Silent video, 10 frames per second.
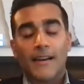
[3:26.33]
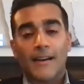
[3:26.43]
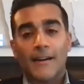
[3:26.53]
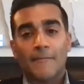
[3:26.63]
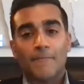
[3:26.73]

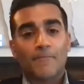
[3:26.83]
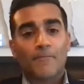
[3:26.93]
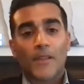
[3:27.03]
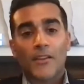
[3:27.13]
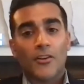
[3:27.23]
Um,
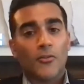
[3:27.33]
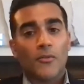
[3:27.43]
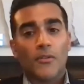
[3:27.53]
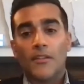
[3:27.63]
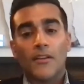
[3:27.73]
you
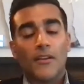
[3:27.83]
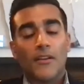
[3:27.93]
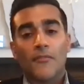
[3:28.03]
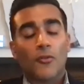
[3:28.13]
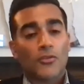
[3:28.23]
know,
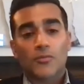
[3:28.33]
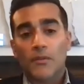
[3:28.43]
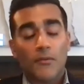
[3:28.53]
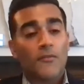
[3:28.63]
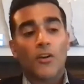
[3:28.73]
of course,
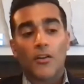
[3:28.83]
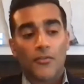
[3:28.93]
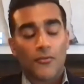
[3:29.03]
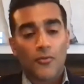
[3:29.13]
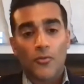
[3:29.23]
we've, we've gone
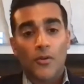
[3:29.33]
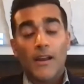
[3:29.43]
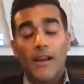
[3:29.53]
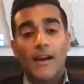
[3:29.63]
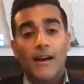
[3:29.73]
through,
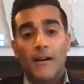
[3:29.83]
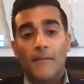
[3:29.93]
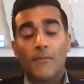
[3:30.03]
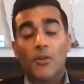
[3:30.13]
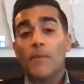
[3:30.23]
um,
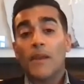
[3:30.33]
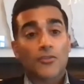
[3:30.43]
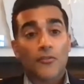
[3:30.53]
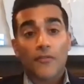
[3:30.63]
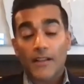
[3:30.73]
you know,
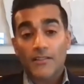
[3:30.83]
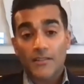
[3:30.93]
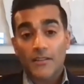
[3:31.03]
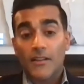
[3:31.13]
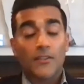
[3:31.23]
major events
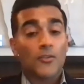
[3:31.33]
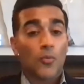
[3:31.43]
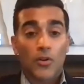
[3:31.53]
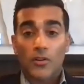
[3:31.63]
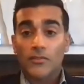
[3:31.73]
in, in the
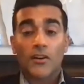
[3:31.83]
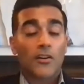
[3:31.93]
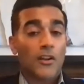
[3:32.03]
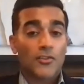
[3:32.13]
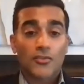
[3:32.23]
world, in our
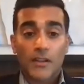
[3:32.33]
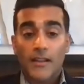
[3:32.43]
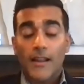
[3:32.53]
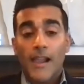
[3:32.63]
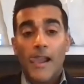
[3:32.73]
country
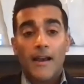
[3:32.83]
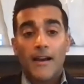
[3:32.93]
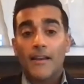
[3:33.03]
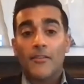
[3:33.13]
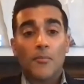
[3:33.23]

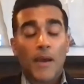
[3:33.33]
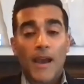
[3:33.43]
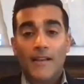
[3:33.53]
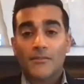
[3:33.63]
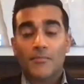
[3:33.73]
uh, in the
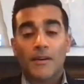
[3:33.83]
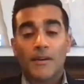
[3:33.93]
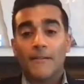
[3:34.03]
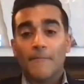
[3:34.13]
past, but